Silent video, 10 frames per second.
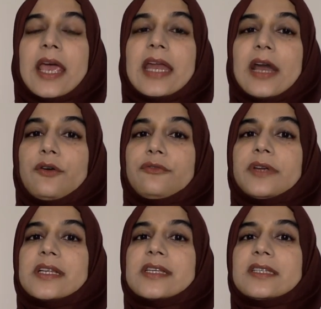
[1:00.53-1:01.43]
And now,
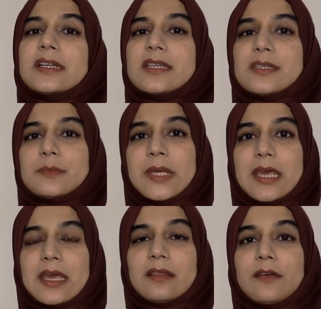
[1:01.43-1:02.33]
realistically
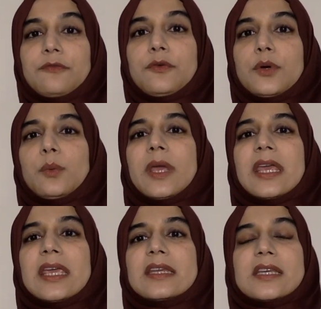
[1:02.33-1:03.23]
speaking, the food we
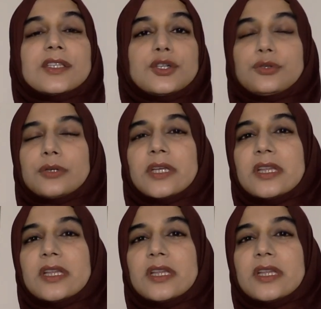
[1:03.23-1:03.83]
eat is usually